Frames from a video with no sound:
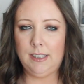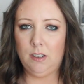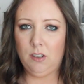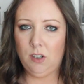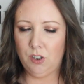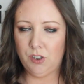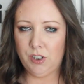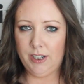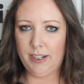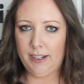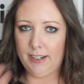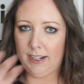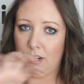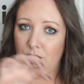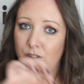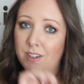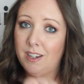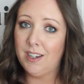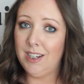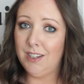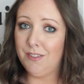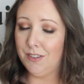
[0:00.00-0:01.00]
So go check it
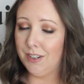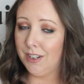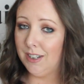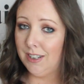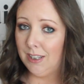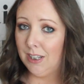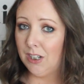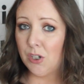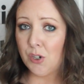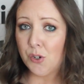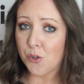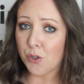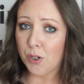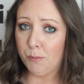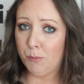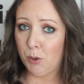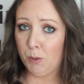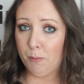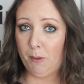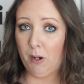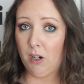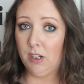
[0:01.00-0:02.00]
out. I'll leave it in the
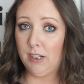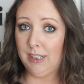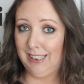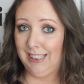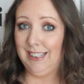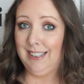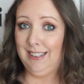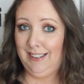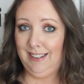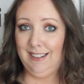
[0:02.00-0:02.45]
description box.